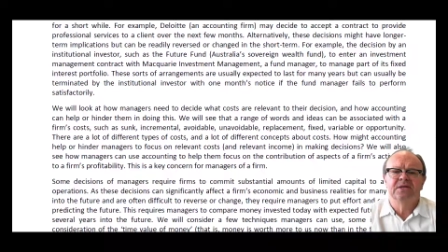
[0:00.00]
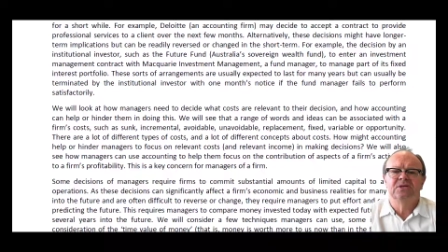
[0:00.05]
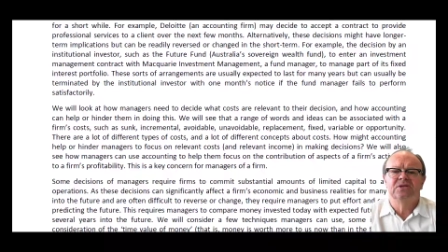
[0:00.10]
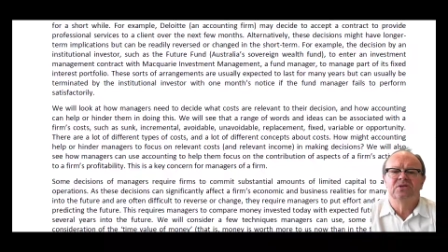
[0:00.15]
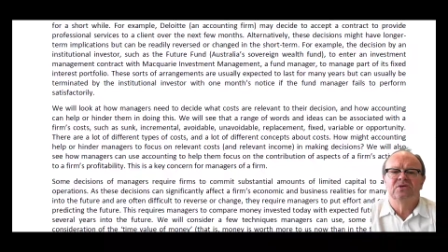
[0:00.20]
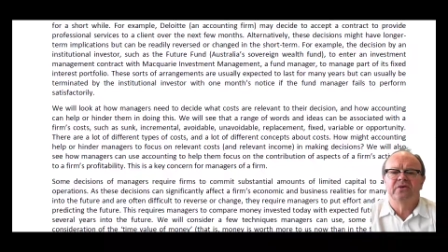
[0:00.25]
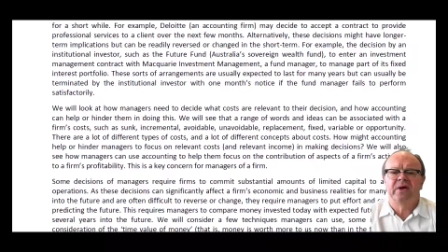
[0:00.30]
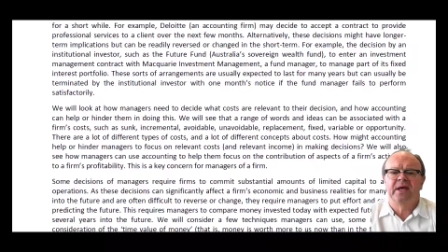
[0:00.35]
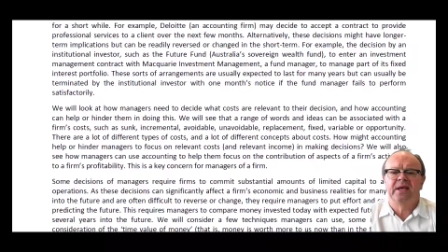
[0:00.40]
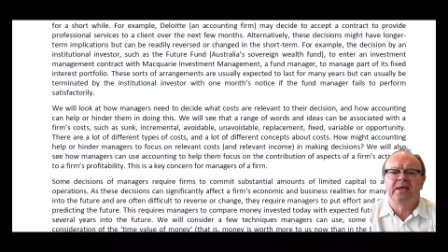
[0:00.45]

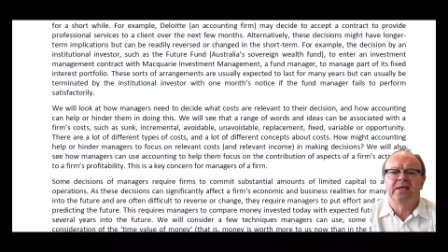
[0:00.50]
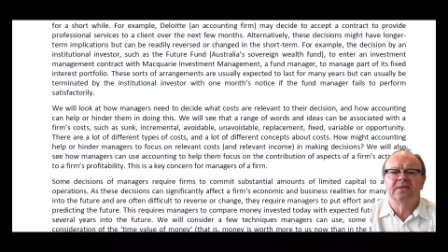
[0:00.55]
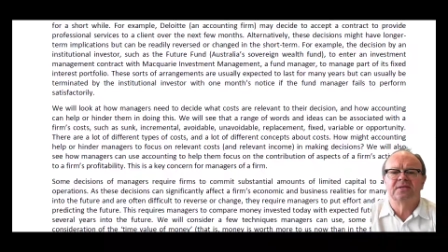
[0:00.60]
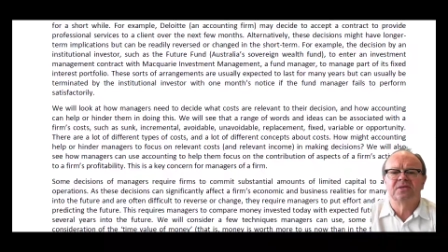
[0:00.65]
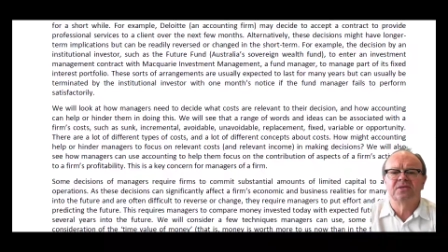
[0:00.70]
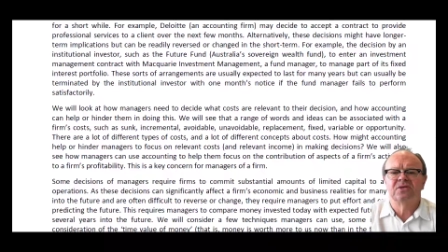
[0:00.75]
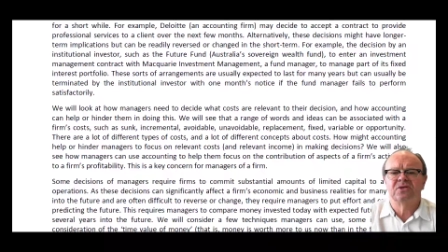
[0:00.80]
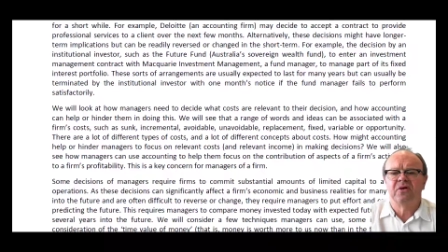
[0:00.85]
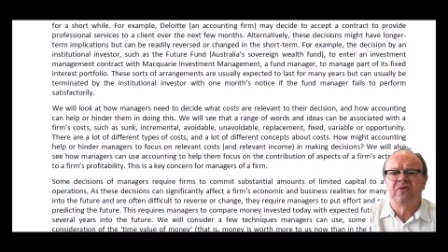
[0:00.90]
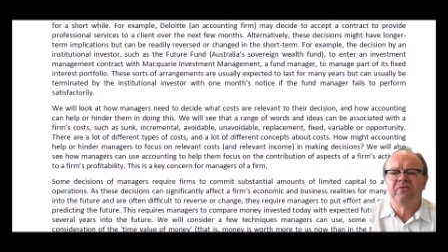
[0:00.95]
Australia's
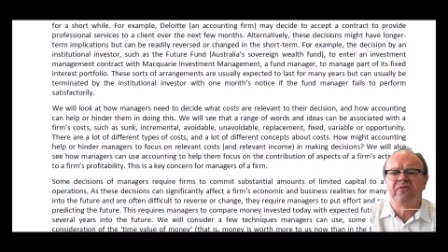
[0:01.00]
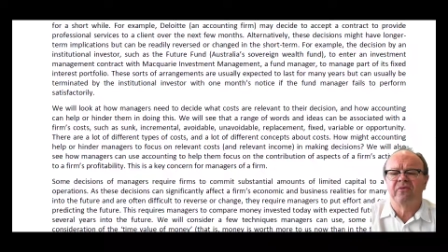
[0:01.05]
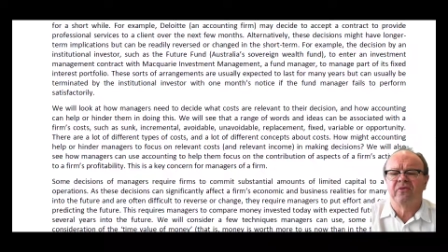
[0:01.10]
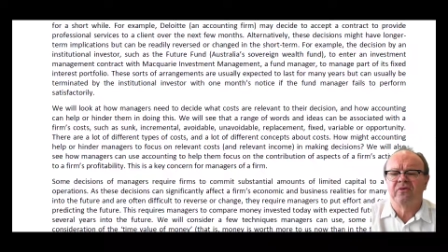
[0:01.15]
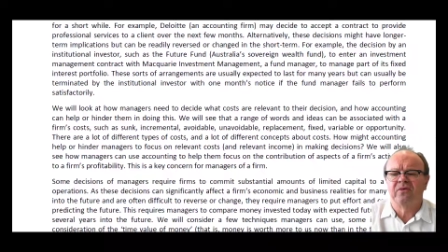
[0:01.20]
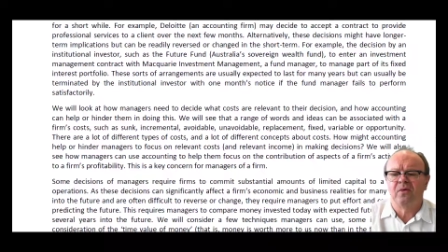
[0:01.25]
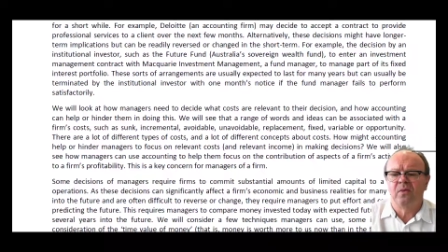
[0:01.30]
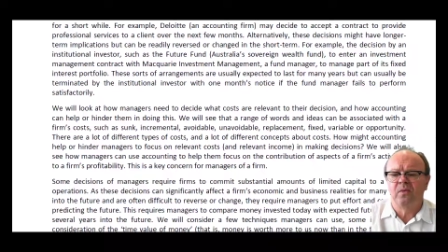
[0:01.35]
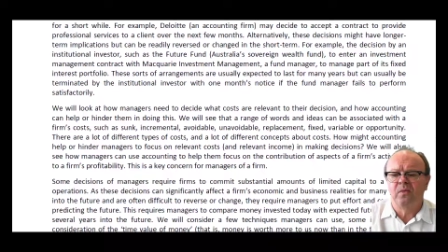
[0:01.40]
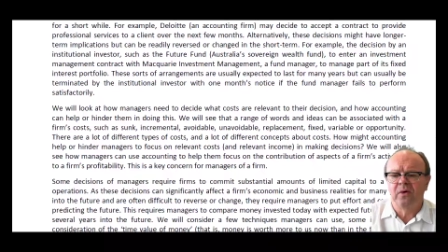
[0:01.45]

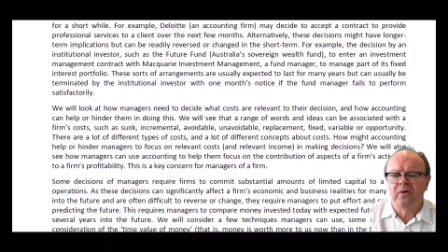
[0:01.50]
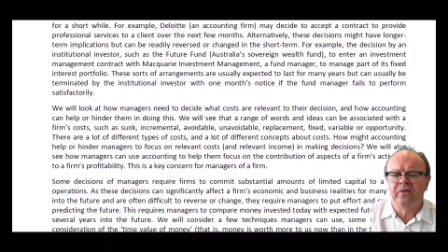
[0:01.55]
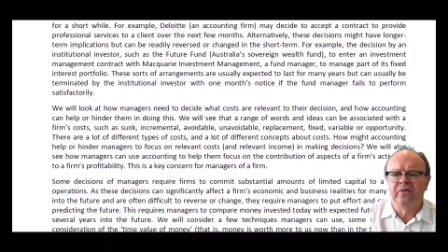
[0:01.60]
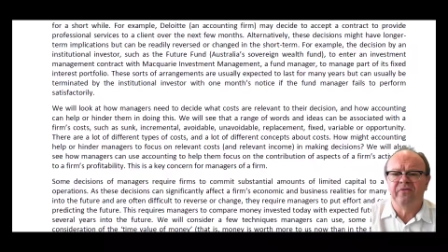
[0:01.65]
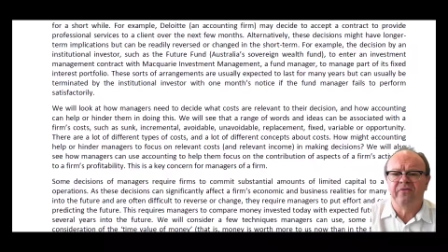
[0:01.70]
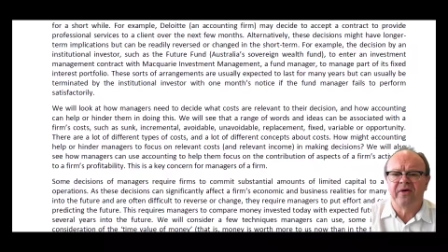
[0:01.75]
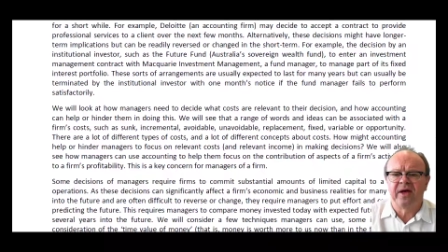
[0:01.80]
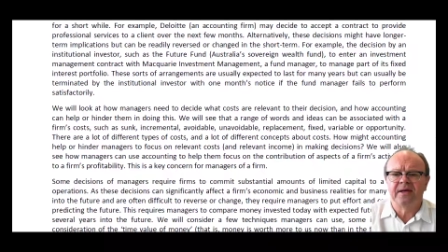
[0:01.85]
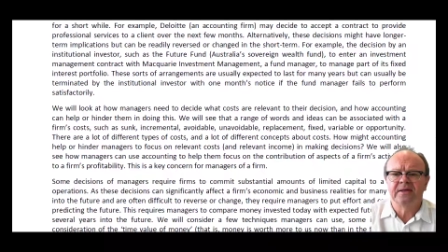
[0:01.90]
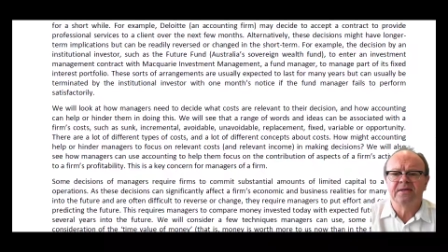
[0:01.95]
sovereign wealth
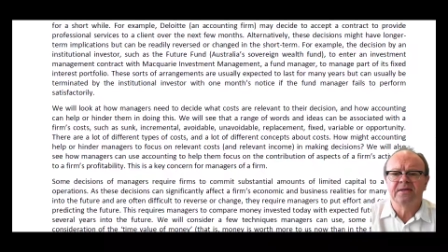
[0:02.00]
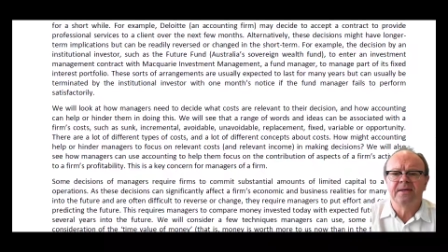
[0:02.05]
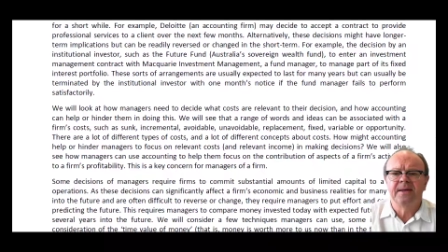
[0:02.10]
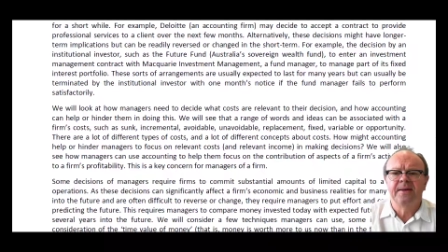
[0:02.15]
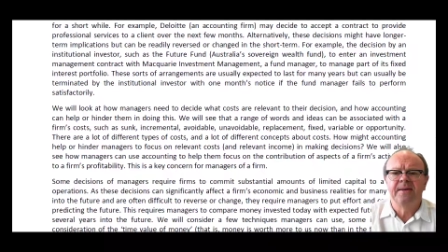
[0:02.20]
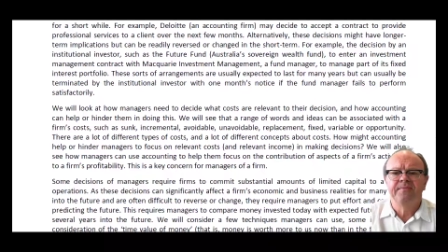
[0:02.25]
fund,